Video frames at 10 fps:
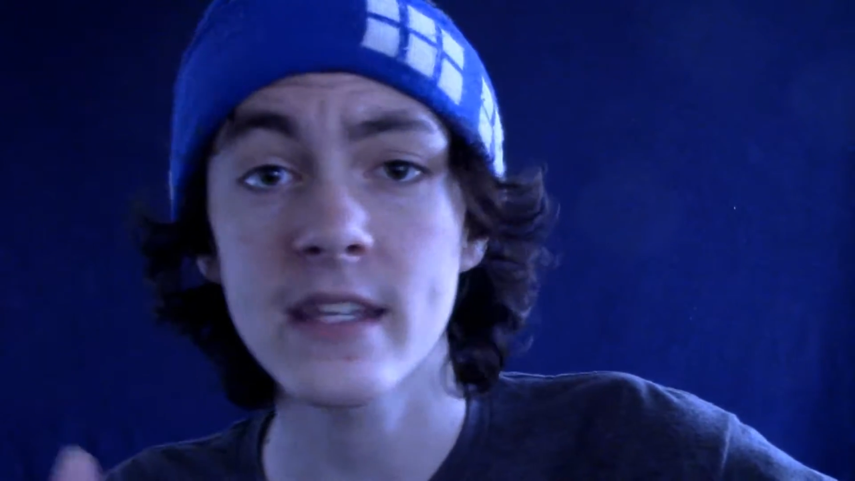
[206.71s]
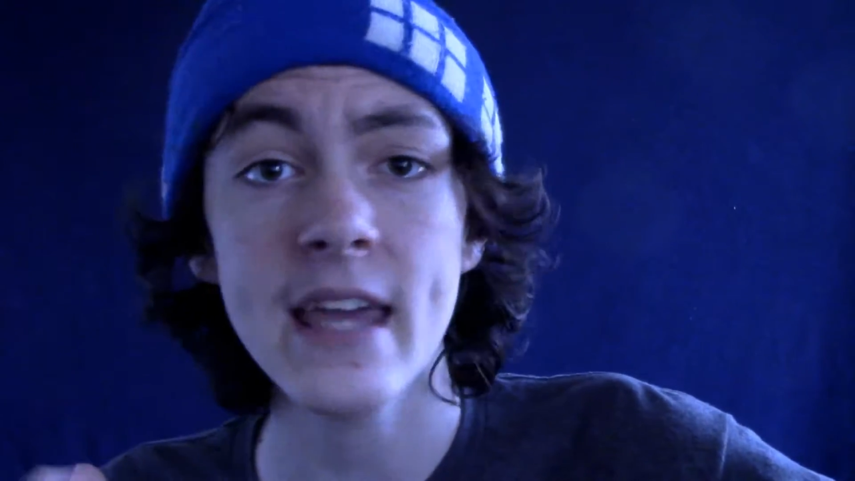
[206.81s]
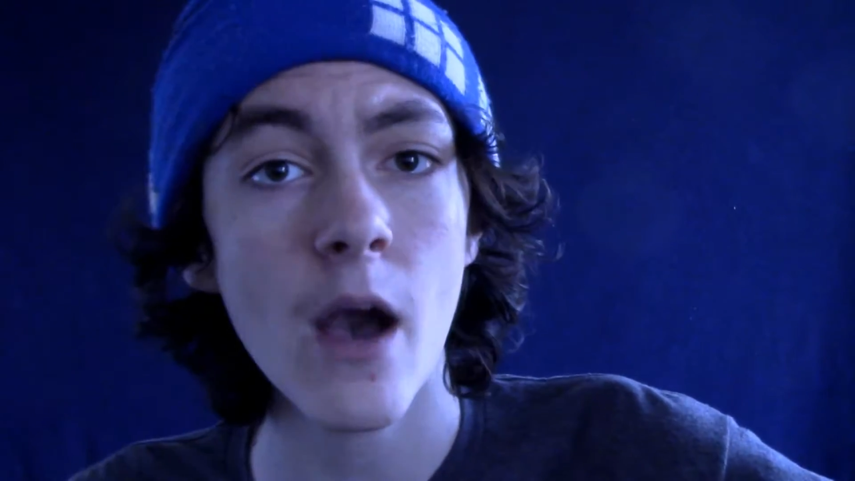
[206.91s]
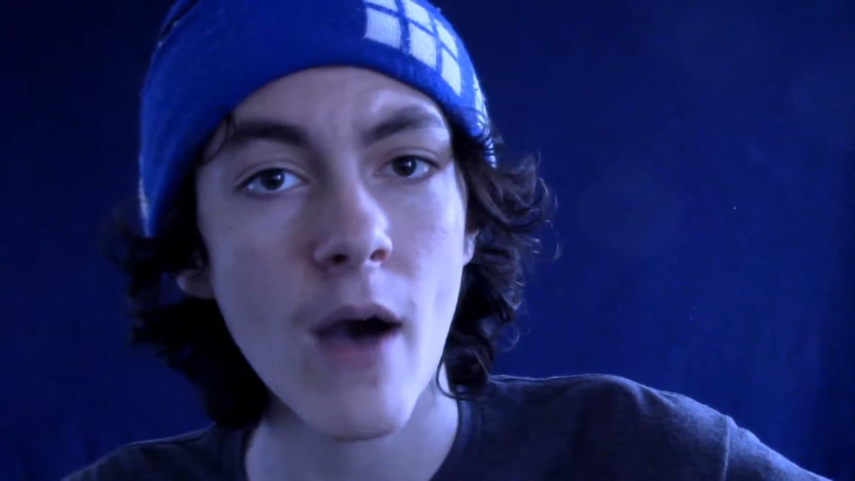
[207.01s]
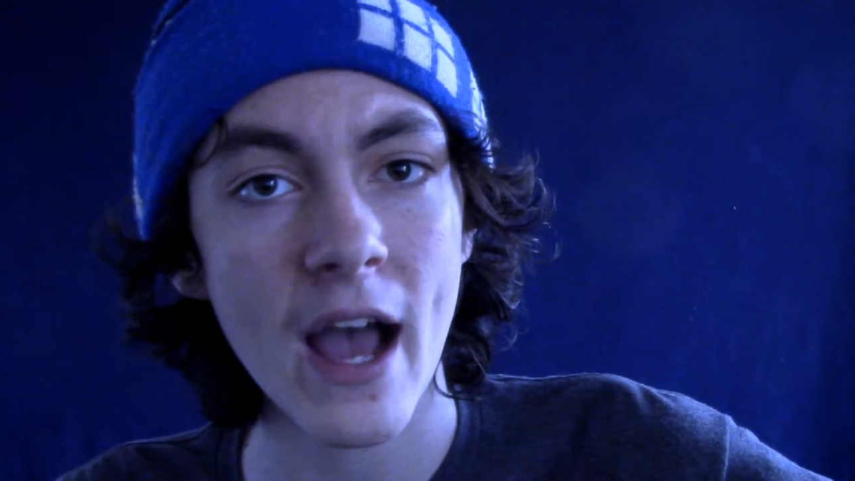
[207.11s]
to
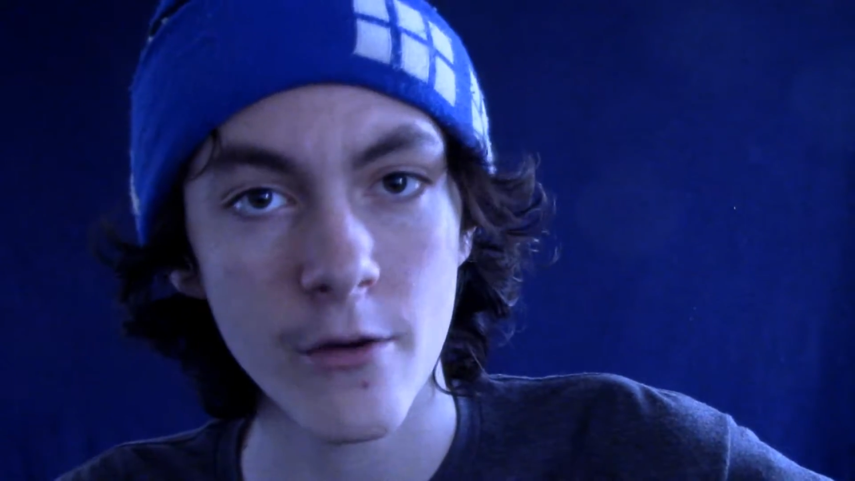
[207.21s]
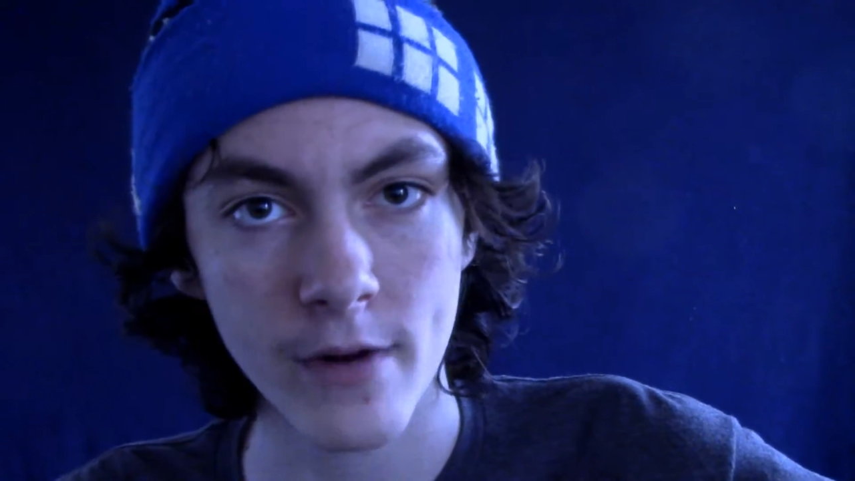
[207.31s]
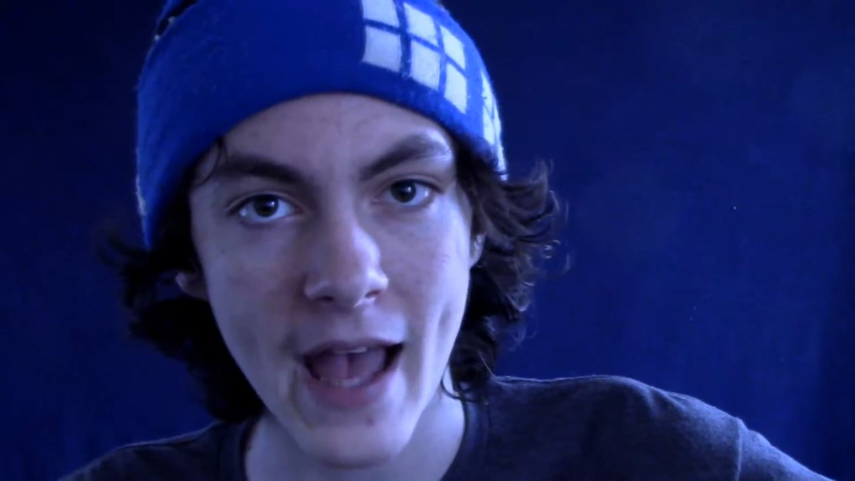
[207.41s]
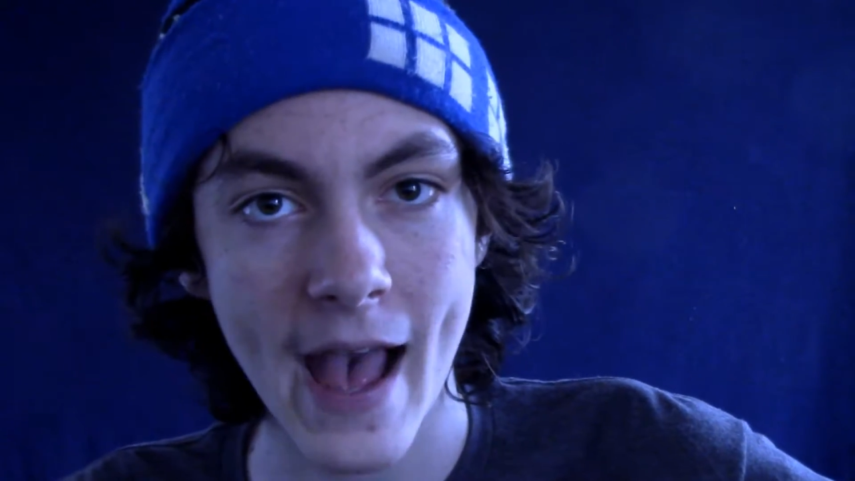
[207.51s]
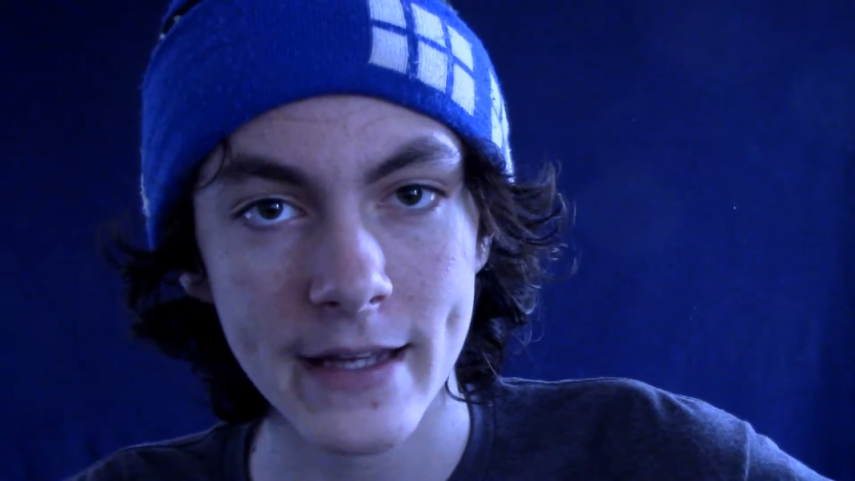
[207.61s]
see how I
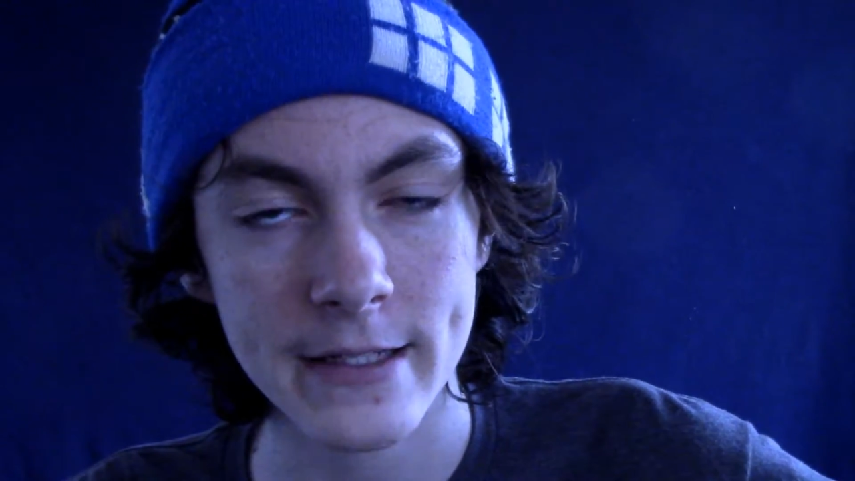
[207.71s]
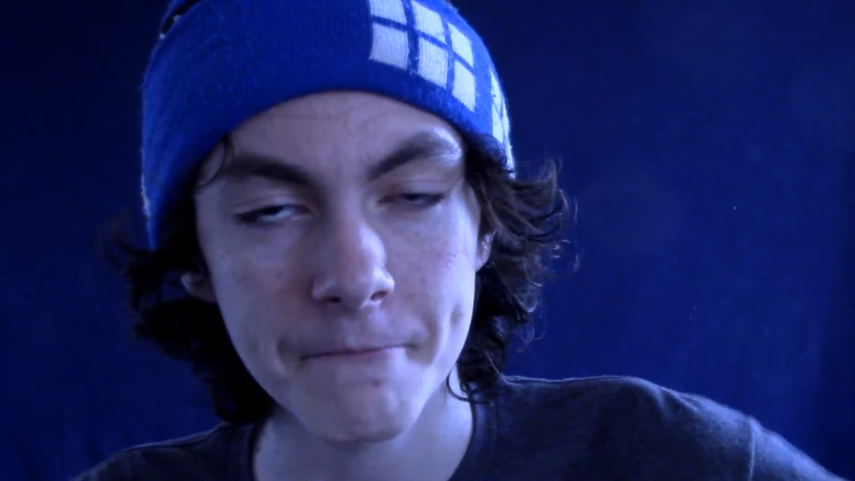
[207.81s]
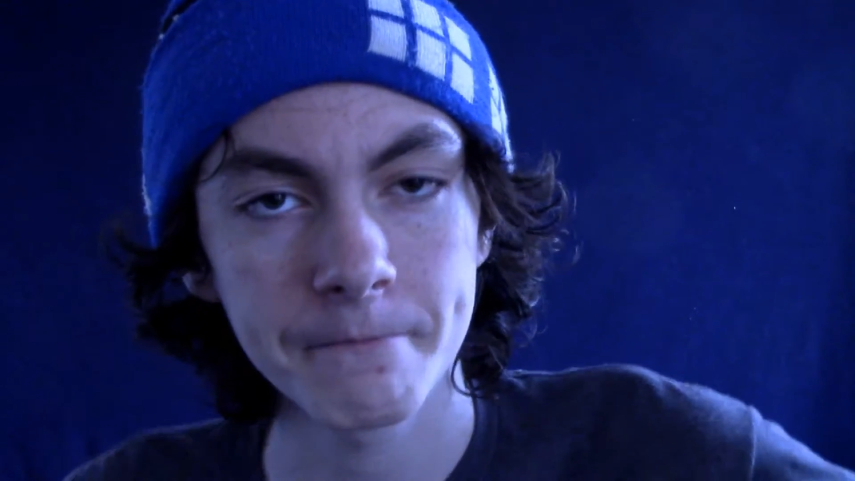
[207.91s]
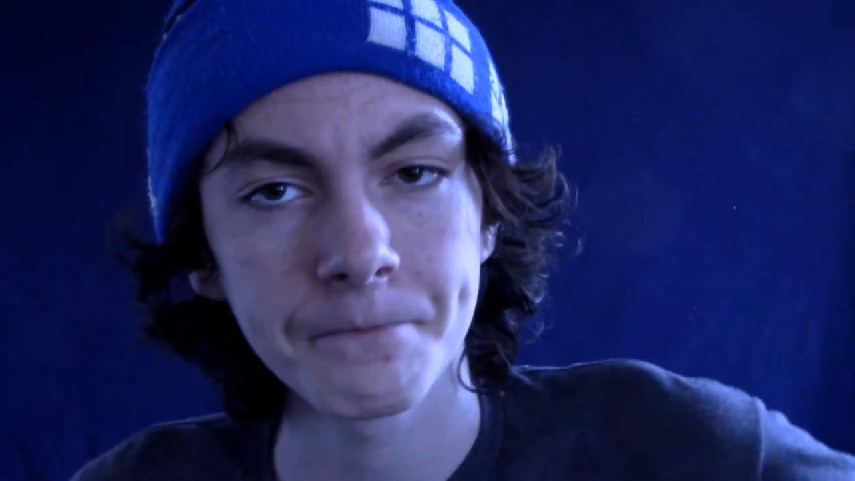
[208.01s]
react.